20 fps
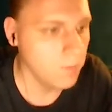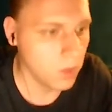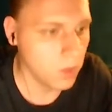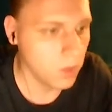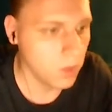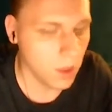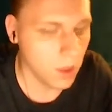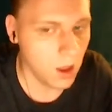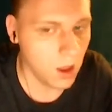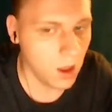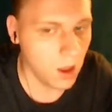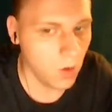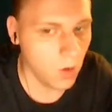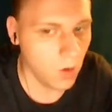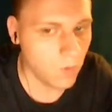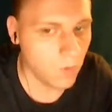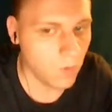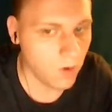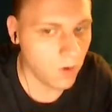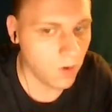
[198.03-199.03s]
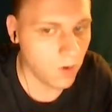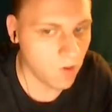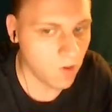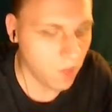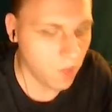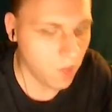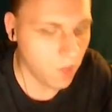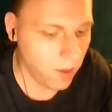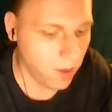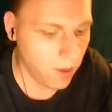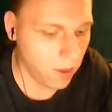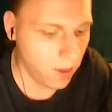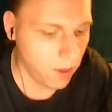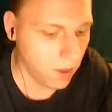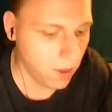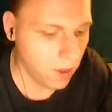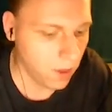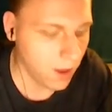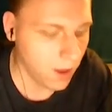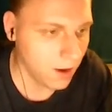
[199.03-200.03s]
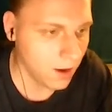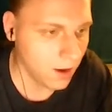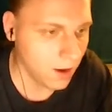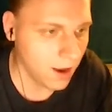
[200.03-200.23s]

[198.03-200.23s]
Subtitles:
what we are saying in the